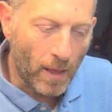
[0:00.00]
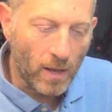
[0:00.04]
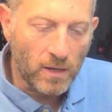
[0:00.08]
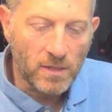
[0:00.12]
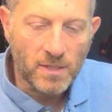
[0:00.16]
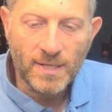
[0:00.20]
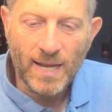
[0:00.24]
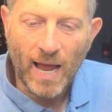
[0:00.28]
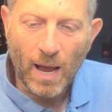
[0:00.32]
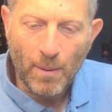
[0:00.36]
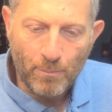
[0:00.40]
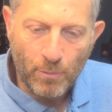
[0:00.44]

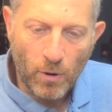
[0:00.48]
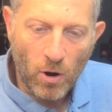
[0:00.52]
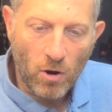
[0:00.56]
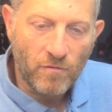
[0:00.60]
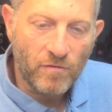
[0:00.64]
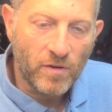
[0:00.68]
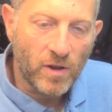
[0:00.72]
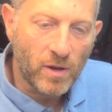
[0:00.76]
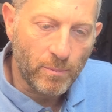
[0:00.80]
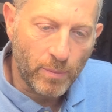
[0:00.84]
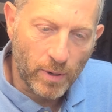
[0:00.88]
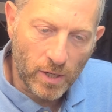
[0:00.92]
It's not
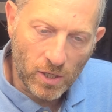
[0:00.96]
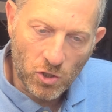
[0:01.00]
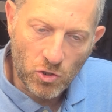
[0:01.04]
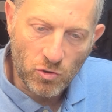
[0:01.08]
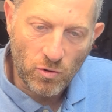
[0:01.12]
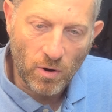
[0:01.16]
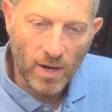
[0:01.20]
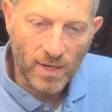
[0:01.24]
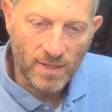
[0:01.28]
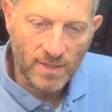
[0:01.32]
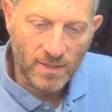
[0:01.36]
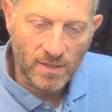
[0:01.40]
perfect, but it
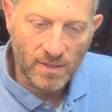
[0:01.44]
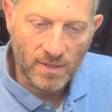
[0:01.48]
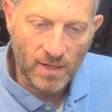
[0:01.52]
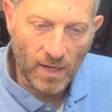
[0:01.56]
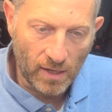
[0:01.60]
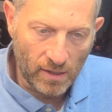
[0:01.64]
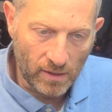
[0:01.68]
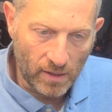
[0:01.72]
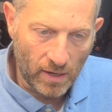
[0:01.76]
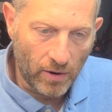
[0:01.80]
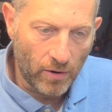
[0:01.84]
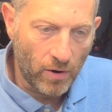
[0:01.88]
tries to
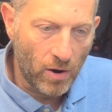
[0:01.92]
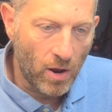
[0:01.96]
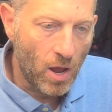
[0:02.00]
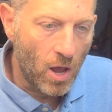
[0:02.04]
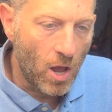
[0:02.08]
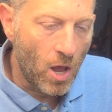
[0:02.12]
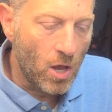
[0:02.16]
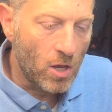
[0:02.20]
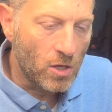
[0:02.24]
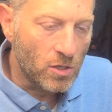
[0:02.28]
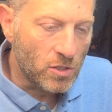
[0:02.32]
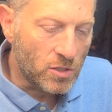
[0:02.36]
stay there.
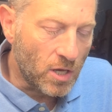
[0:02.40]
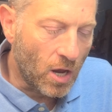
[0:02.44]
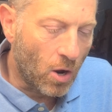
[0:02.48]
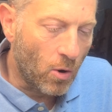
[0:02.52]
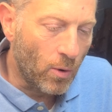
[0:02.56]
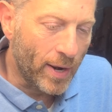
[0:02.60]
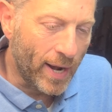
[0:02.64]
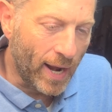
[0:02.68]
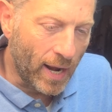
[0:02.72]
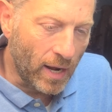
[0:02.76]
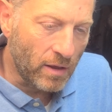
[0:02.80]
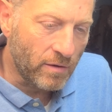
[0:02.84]

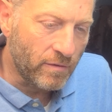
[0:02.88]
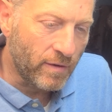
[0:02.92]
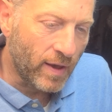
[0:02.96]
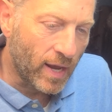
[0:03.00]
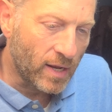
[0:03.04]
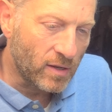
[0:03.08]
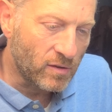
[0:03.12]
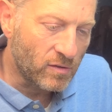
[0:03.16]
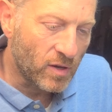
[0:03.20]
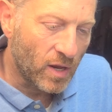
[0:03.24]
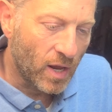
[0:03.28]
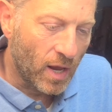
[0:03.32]
So in any
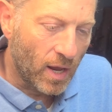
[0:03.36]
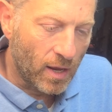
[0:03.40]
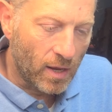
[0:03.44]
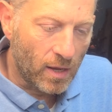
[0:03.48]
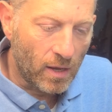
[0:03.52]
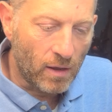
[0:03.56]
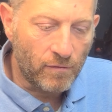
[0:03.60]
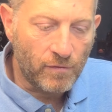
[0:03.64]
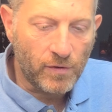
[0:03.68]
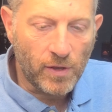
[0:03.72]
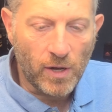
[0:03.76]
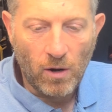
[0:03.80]
event,
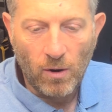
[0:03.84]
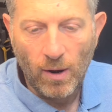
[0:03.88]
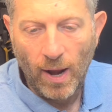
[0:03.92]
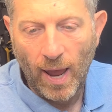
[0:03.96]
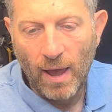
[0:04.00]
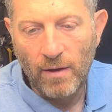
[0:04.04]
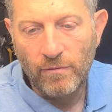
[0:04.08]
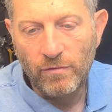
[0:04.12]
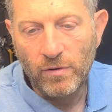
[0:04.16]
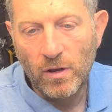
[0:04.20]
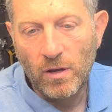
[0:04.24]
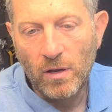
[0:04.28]
if you don't
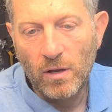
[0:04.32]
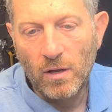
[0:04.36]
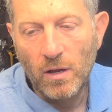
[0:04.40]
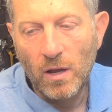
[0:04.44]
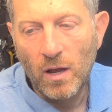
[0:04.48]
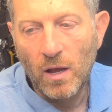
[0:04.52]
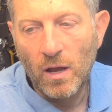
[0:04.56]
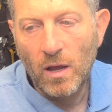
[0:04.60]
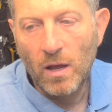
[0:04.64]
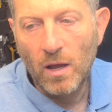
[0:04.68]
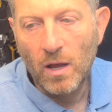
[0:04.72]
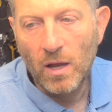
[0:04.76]
have
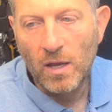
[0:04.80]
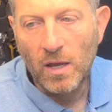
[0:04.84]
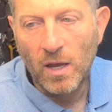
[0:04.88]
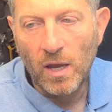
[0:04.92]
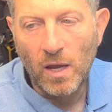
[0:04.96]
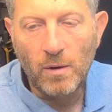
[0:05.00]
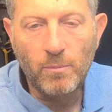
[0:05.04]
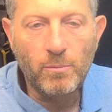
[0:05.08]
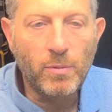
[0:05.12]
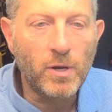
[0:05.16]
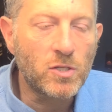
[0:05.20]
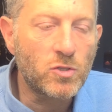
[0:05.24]
a
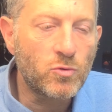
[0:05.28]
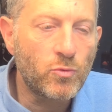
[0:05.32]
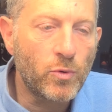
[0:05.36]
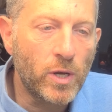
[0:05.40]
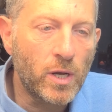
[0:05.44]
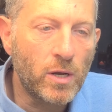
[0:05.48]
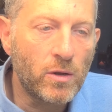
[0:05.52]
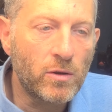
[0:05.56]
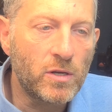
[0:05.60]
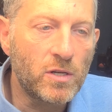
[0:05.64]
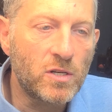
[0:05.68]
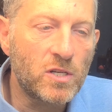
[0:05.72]
CAN bus
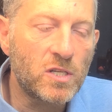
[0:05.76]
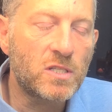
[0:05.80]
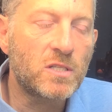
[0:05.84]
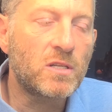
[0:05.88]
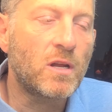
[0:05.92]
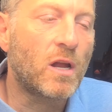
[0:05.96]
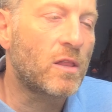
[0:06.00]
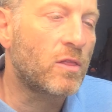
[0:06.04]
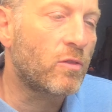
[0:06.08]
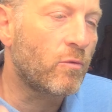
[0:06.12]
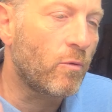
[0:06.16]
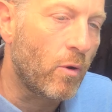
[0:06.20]
reader, you just
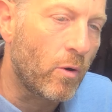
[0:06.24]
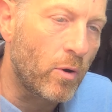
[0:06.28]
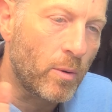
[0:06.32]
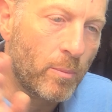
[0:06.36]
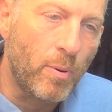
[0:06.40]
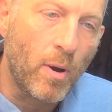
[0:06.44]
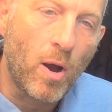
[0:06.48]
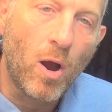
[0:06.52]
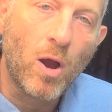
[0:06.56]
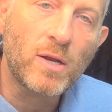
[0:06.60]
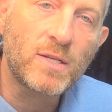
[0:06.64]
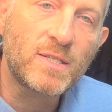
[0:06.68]
start throwing
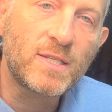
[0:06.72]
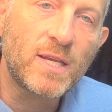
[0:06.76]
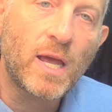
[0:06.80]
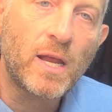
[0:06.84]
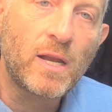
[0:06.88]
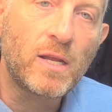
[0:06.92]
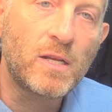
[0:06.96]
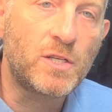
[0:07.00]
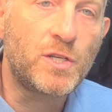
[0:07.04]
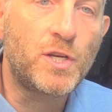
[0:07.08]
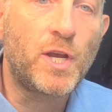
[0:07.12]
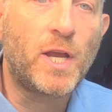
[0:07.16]
parts
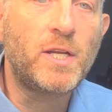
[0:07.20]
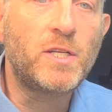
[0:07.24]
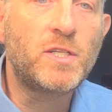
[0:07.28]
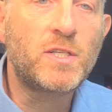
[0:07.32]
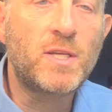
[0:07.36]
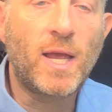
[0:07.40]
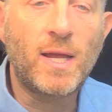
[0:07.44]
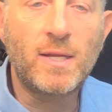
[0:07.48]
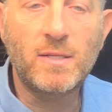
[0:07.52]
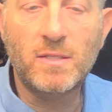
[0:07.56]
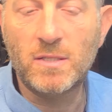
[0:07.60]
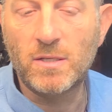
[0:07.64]
at it,
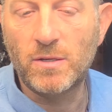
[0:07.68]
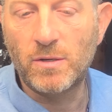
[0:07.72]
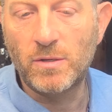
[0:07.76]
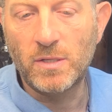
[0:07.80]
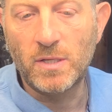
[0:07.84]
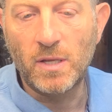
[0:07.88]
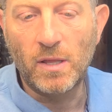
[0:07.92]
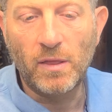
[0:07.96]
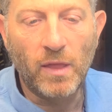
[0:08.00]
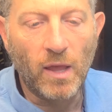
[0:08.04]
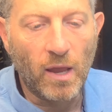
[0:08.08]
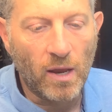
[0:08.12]
change
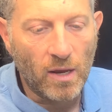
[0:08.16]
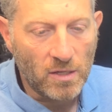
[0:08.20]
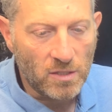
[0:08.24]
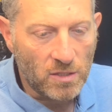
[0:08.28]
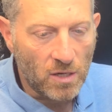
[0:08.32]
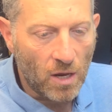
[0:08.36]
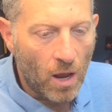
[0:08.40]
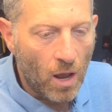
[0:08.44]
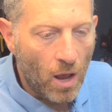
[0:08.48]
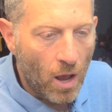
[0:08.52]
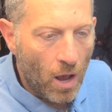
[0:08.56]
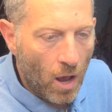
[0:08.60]
sensors and things.
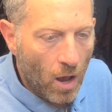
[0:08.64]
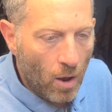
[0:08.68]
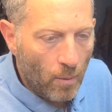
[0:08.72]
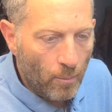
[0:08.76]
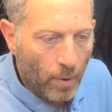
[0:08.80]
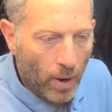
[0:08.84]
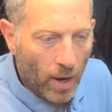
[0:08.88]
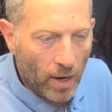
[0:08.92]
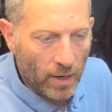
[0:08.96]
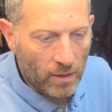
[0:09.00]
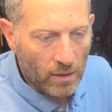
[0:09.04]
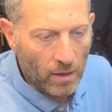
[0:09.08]

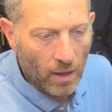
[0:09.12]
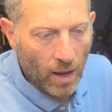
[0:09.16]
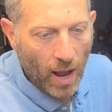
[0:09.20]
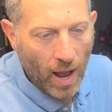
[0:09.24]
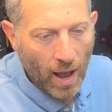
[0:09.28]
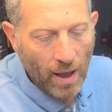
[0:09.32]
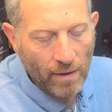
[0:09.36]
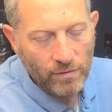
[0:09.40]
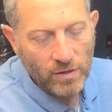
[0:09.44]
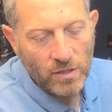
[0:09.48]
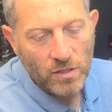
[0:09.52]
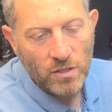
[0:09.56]
But
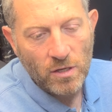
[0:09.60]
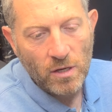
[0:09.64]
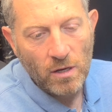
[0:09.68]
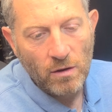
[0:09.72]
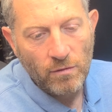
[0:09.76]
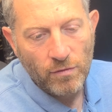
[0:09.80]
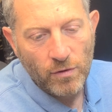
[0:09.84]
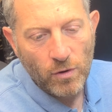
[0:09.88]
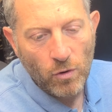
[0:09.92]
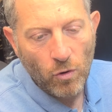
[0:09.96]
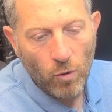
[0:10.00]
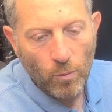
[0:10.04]
obviously,
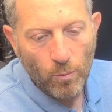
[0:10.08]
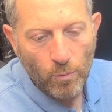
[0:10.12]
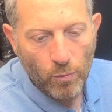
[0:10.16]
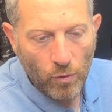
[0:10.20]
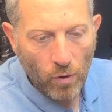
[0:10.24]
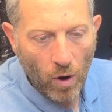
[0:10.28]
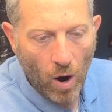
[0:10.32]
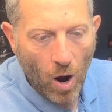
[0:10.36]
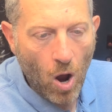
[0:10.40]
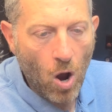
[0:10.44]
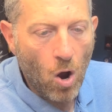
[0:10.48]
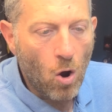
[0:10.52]
if you're a
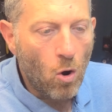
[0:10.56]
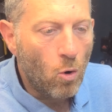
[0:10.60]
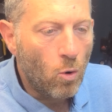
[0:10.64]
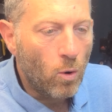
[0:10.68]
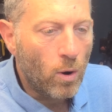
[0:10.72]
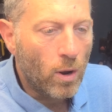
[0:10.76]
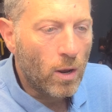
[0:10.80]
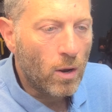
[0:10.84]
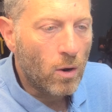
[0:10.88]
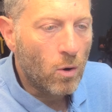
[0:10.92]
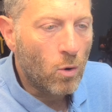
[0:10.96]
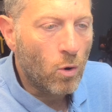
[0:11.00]

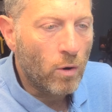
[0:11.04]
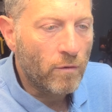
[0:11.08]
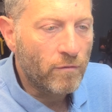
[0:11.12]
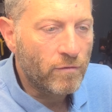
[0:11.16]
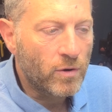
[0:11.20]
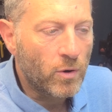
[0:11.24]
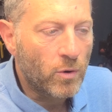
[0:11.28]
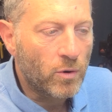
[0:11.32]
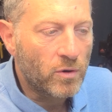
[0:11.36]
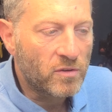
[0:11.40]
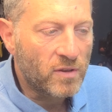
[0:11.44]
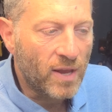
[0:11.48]
pro or
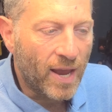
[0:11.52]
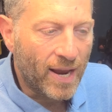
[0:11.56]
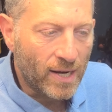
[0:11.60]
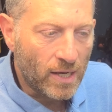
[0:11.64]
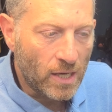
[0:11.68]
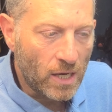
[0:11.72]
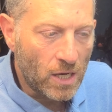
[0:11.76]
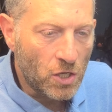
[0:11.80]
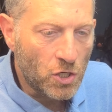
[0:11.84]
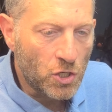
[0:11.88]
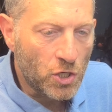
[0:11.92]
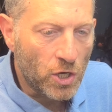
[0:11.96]
if you're a
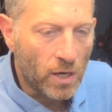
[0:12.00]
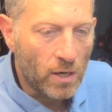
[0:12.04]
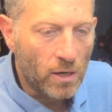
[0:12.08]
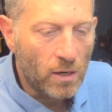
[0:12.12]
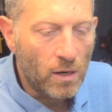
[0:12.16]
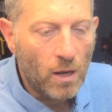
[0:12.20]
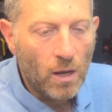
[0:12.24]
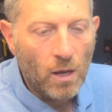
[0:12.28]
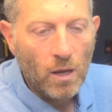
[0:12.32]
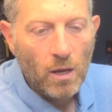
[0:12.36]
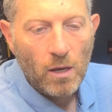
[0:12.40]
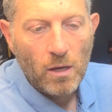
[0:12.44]

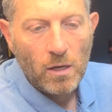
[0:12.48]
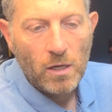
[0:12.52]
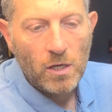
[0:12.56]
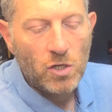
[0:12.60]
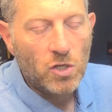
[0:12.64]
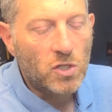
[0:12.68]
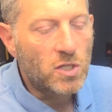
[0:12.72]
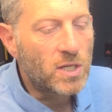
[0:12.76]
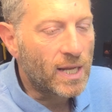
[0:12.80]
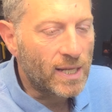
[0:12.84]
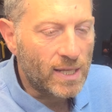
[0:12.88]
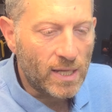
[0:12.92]
technician,
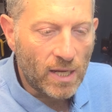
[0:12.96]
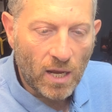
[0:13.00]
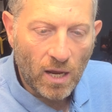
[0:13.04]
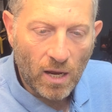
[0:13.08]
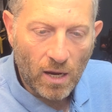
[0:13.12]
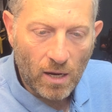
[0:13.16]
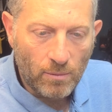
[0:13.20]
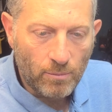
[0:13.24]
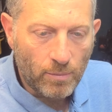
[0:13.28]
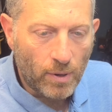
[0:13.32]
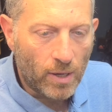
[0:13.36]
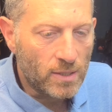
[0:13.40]
You just get the
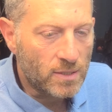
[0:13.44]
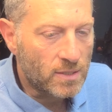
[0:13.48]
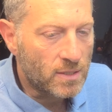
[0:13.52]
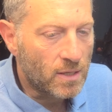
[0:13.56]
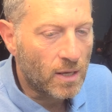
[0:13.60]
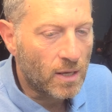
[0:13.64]
CAN bus